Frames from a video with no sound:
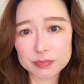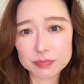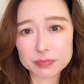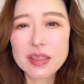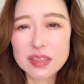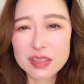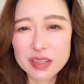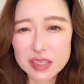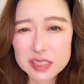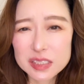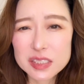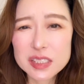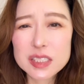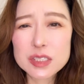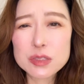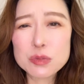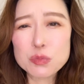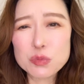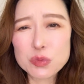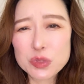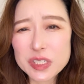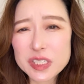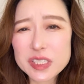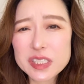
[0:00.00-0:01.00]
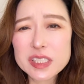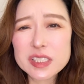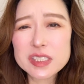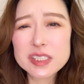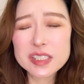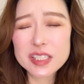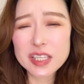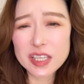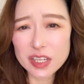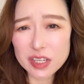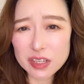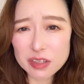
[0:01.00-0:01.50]
This is really
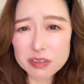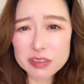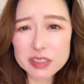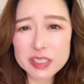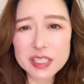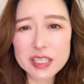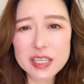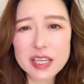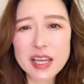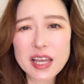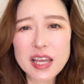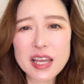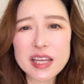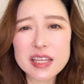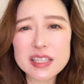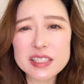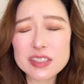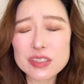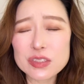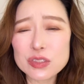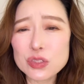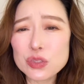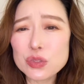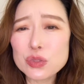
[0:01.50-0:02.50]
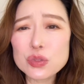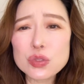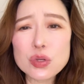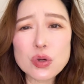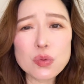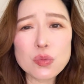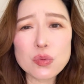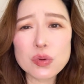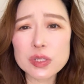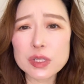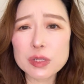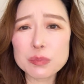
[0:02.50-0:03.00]
scary and you don't
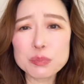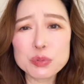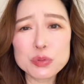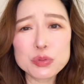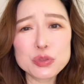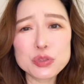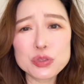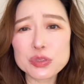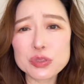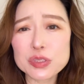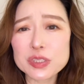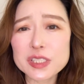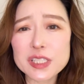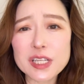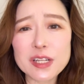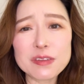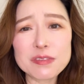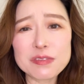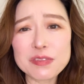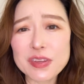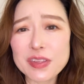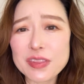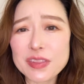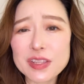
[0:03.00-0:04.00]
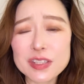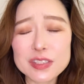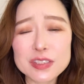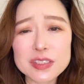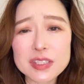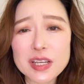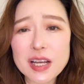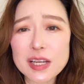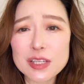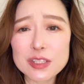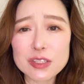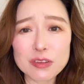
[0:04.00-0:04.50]
want to put yourself in this
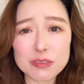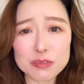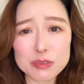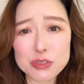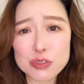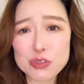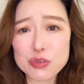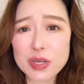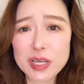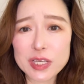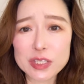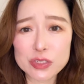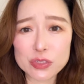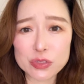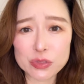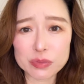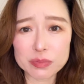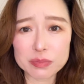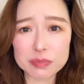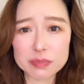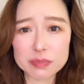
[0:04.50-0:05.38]
kind of situation.